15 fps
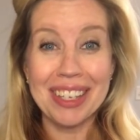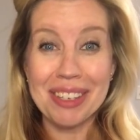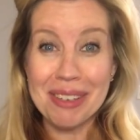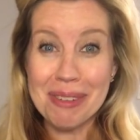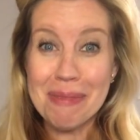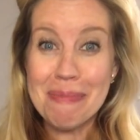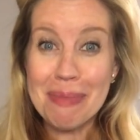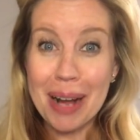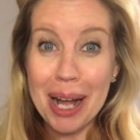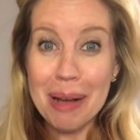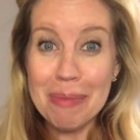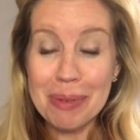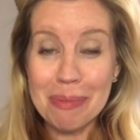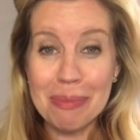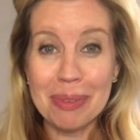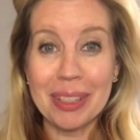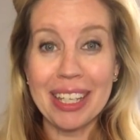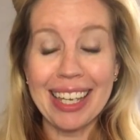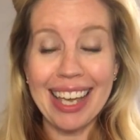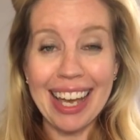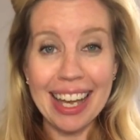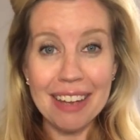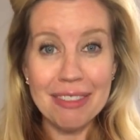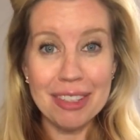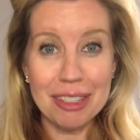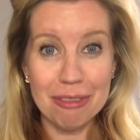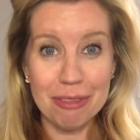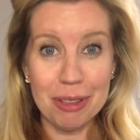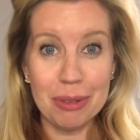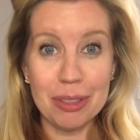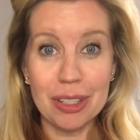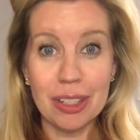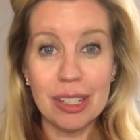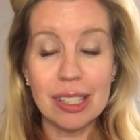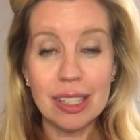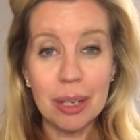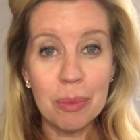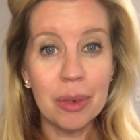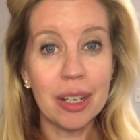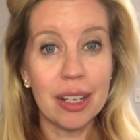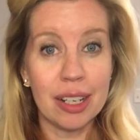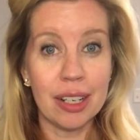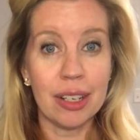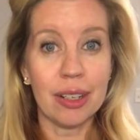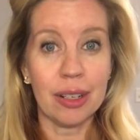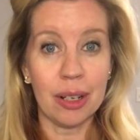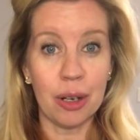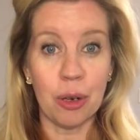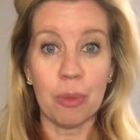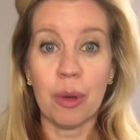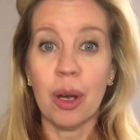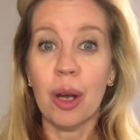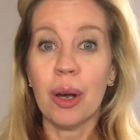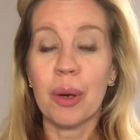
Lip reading: You probably have a diffuser somewhere in your home,